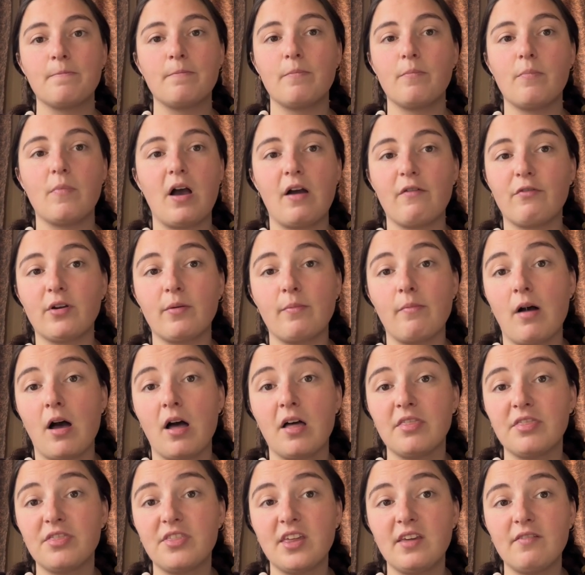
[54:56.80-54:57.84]
every
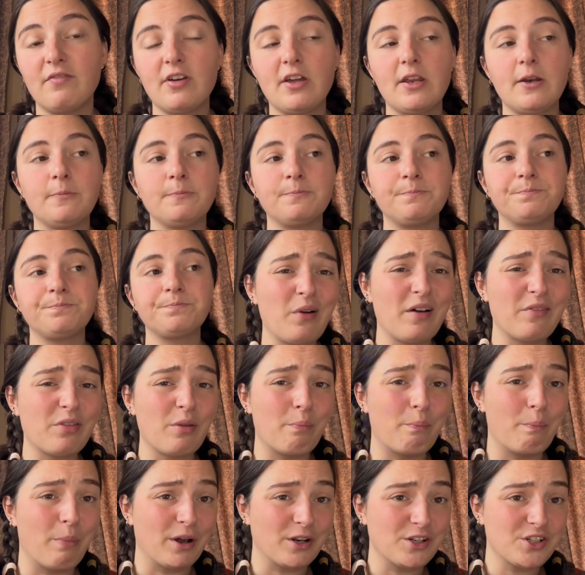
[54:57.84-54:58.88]
month even. I don't have the
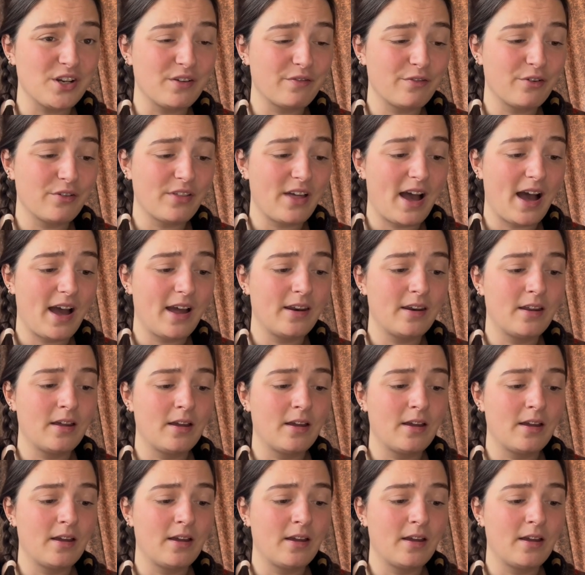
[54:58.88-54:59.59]
budget for that,